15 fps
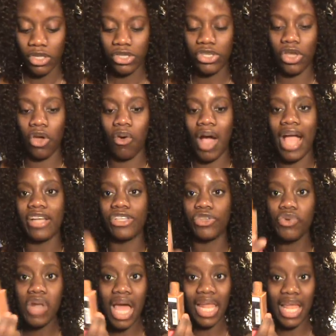So, I
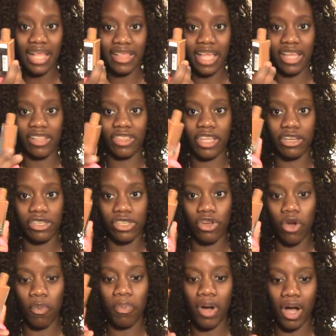do not like that there's
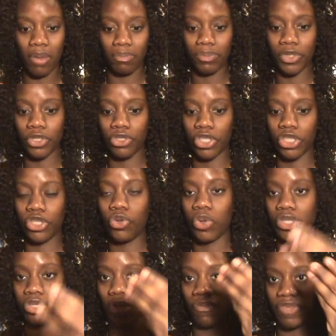no pump. You just
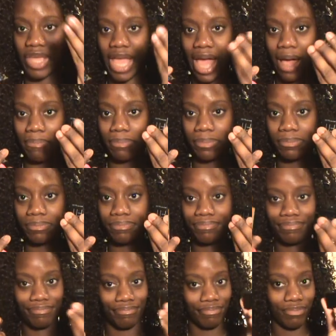twist off the cap
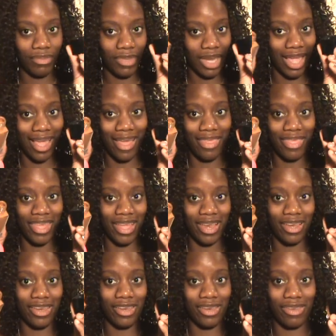and
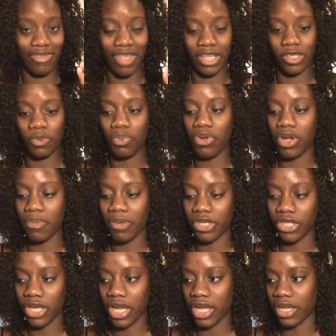then that's pretty
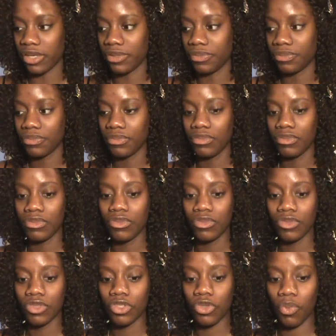much it.
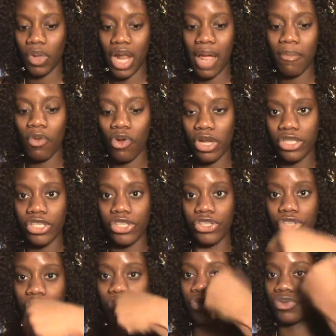So what I'm going to
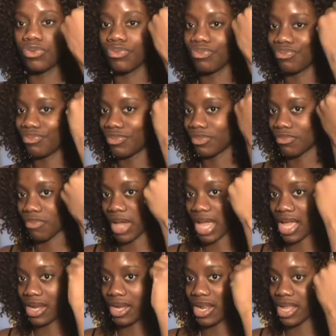do, my
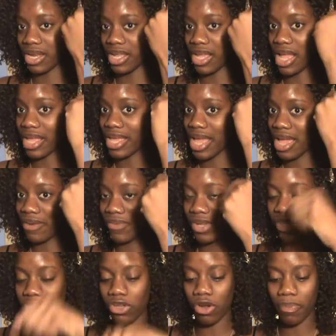handy dandy
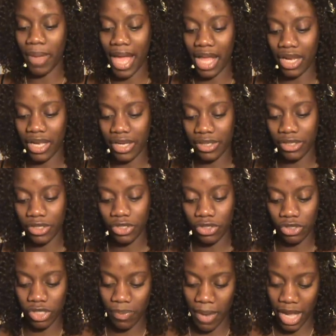canvas or palette,
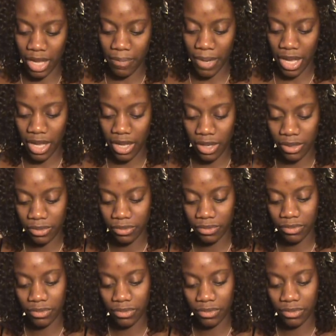use the back of my hand,